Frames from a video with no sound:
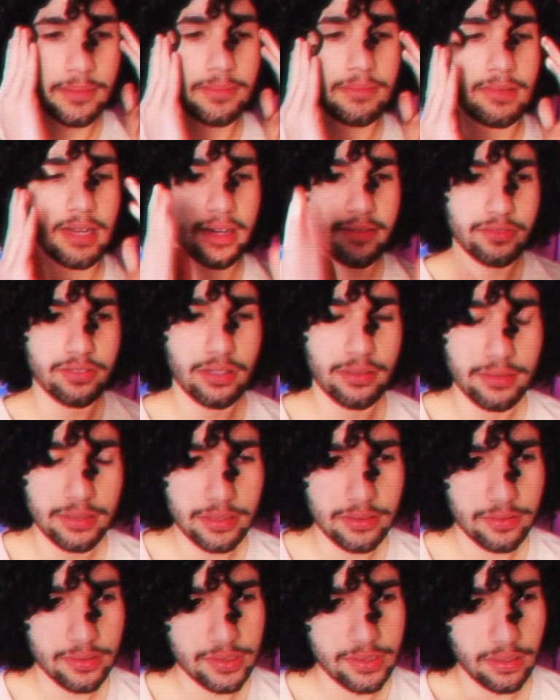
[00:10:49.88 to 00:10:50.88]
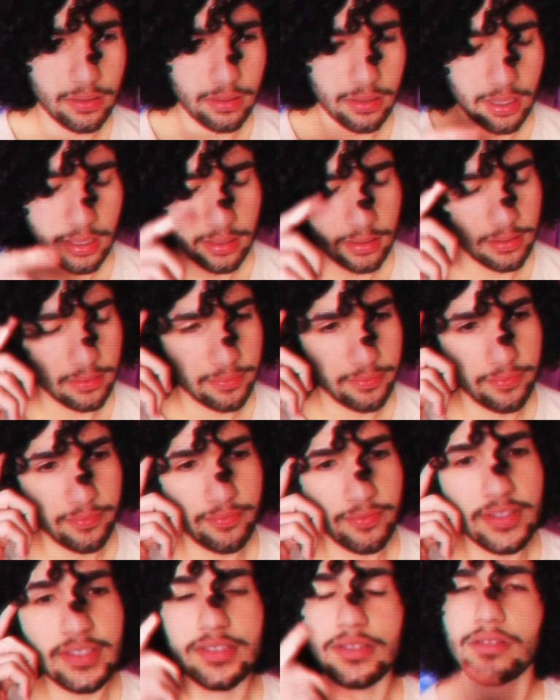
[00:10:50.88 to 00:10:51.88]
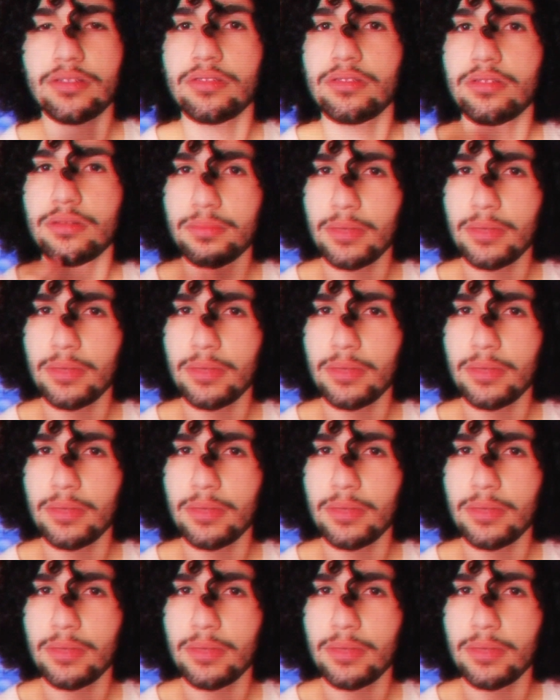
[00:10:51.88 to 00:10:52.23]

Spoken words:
after I reduced a lot of the physical,